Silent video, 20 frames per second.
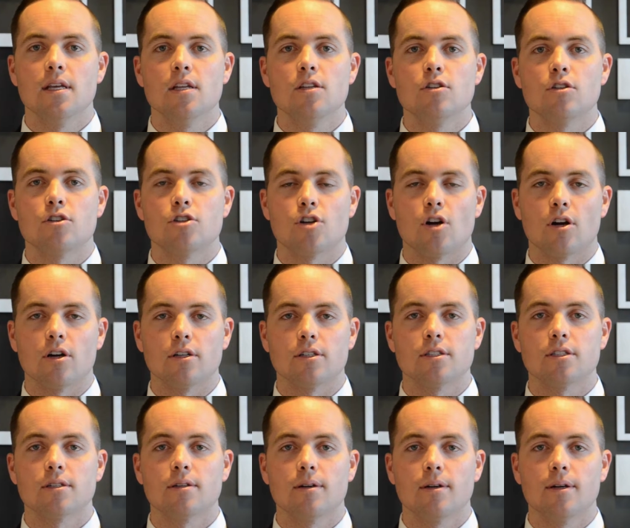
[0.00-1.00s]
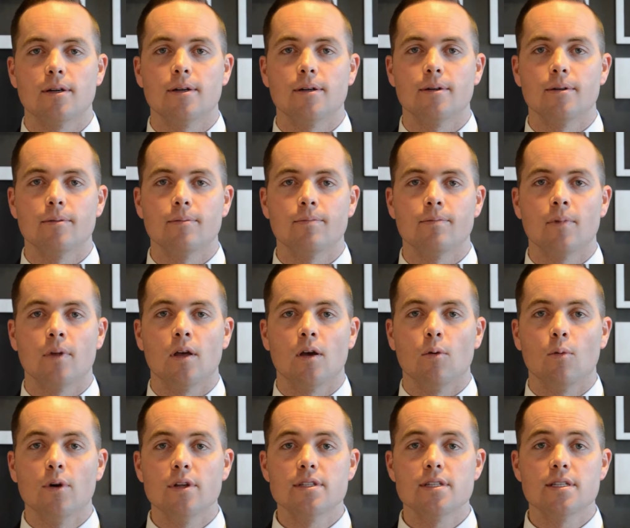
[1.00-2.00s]
in your charge.
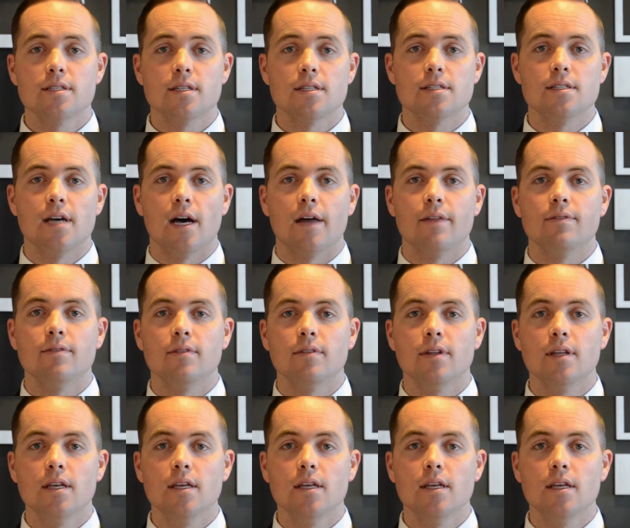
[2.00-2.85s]
Once this is done, the